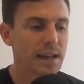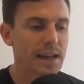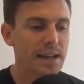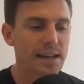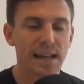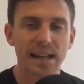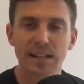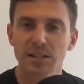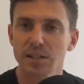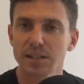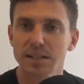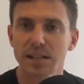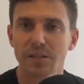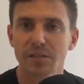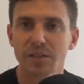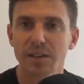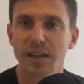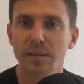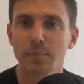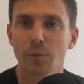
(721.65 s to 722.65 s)
And as I said,
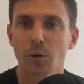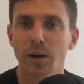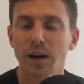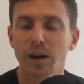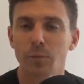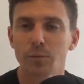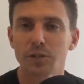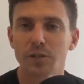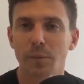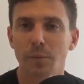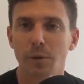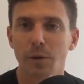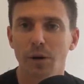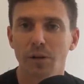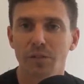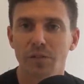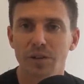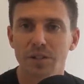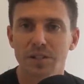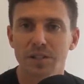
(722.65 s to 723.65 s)
if you need more help, jump
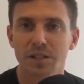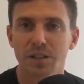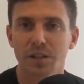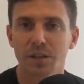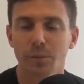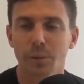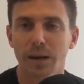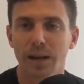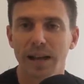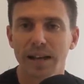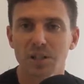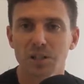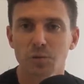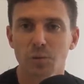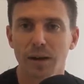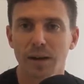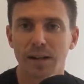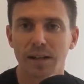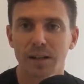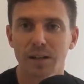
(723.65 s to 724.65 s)
over to
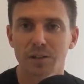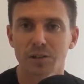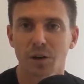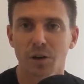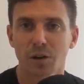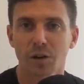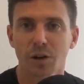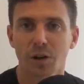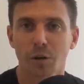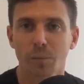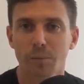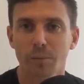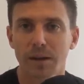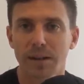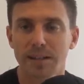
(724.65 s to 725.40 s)
relaxrunning.com